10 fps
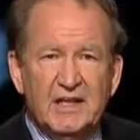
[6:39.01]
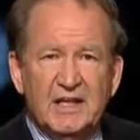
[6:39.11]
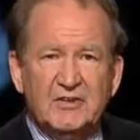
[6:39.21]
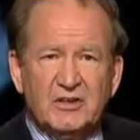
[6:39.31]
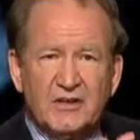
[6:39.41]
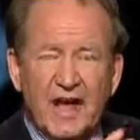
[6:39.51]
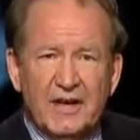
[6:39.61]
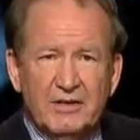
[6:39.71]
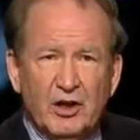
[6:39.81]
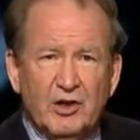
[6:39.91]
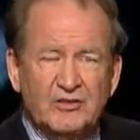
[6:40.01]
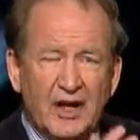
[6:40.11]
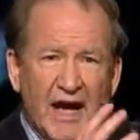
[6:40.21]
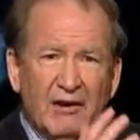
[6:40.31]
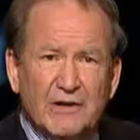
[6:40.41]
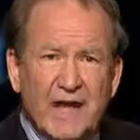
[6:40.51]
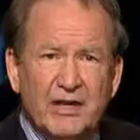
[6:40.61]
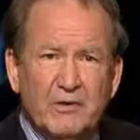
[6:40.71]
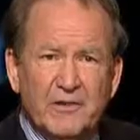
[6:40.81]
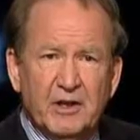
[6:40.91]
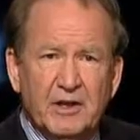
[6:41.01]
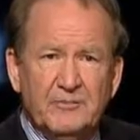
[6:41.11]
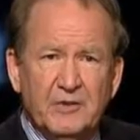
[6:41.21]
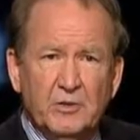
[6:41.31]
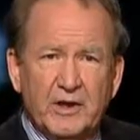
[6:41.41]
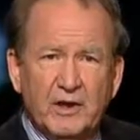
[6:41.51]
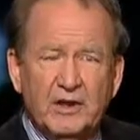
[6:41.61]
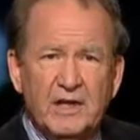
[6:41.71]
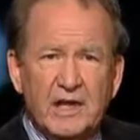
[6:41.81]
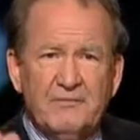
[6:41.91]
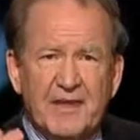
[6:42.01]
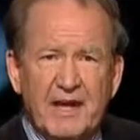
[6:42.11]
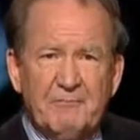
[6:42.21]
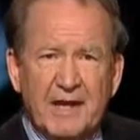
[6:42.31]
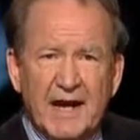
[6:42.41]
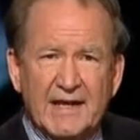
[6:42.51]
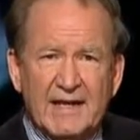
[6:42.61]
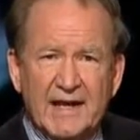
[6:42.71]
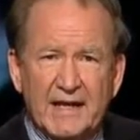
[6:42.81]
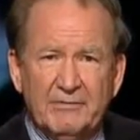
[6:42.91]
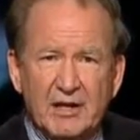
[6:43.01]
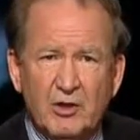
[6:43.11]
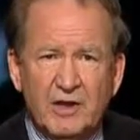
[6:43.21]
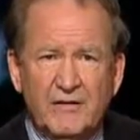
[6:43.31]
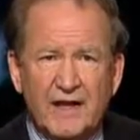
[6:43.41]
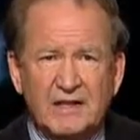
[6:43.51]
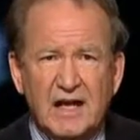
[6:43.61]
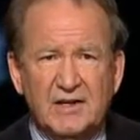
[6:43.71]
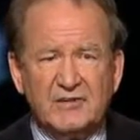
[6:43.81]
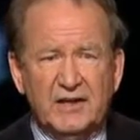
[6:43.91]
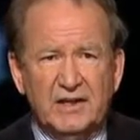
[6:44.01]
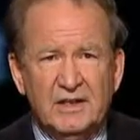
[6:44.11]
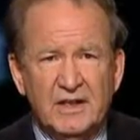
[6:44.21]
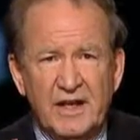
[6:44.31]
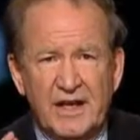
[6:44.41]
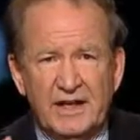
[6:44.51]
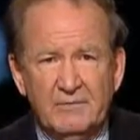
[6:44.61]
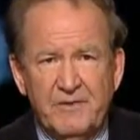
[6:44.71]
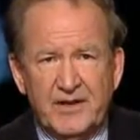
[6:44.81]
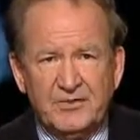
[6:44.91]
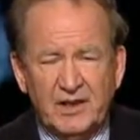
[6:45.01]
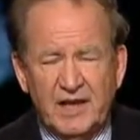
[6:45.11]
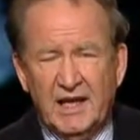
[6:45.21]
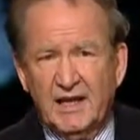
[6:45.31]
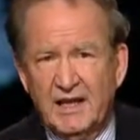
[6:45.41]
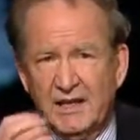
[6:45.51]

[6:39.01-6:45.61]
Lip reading: It's it's Al-Qaedaville, if you will, if the FBI can't even go into that consulate and investigate.